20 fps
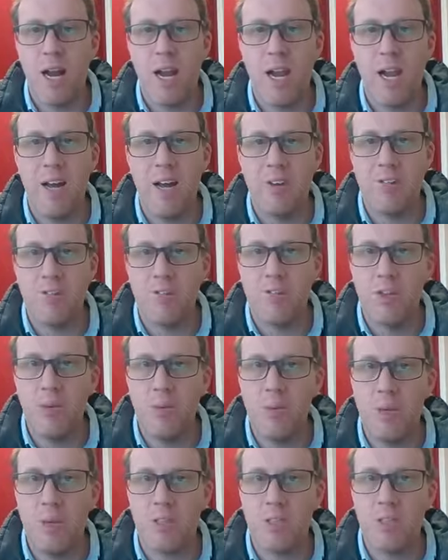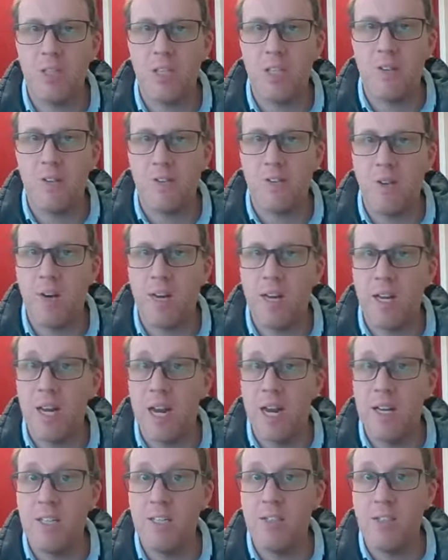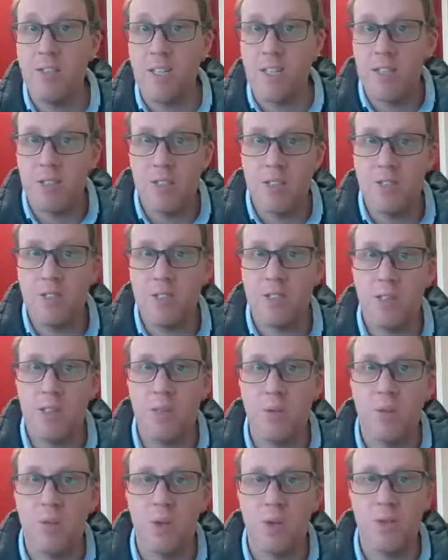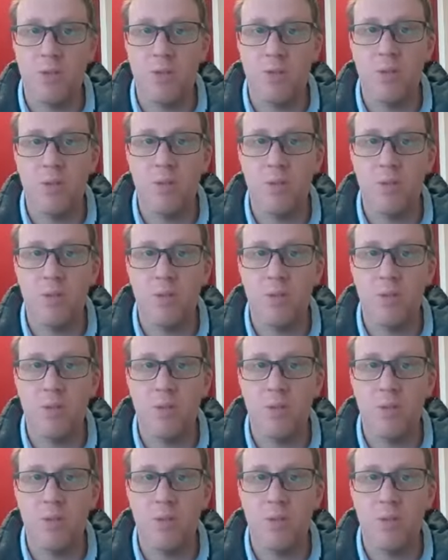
allow so much suffering and injustice in the world.